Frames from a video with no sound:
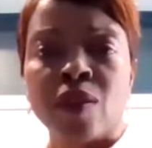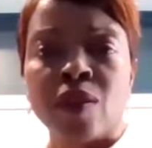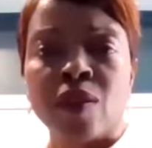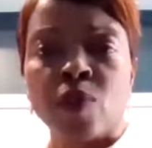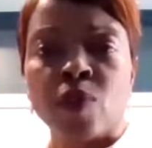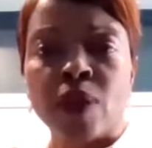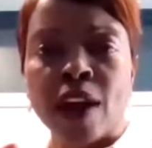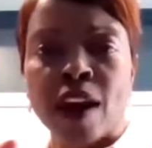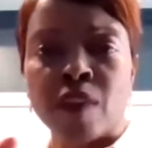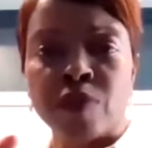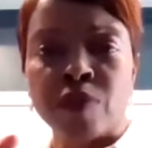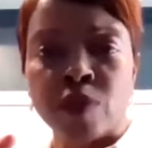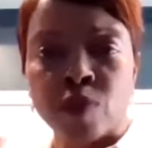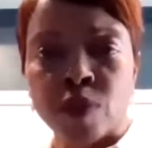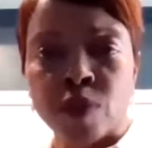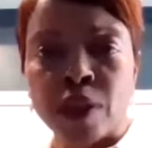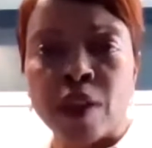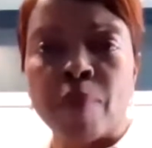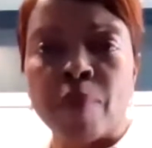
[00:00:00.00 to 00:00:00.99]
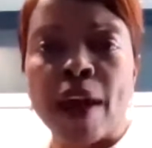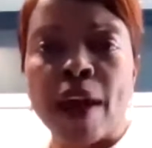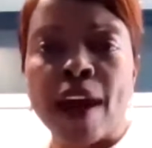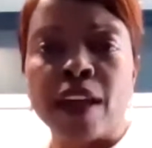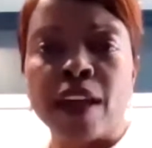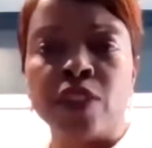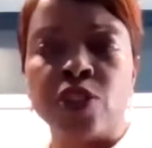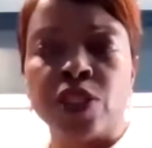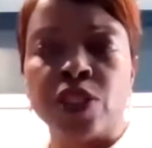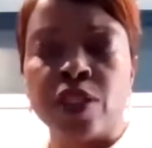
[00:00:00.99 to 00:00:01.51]
we have to
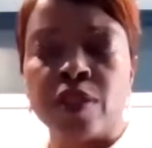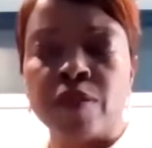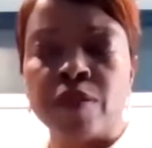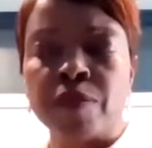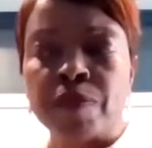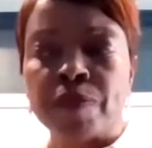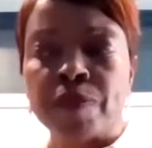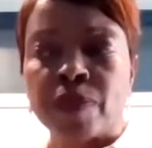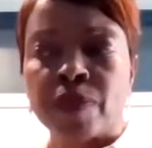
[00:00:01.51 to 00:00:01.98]
reimagine